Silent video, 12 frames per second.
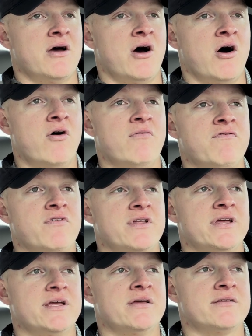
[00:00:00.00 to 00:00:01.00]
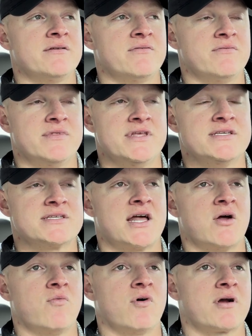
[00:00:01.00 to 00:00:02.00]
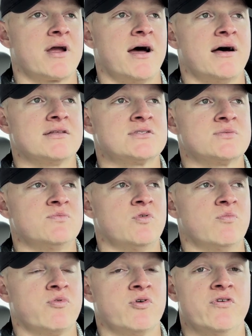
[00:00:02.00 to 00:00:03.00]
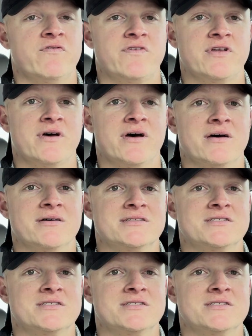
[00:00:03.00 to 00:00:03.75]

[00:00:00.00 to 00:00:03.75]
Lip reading: hopefully these kind of workouts will prove to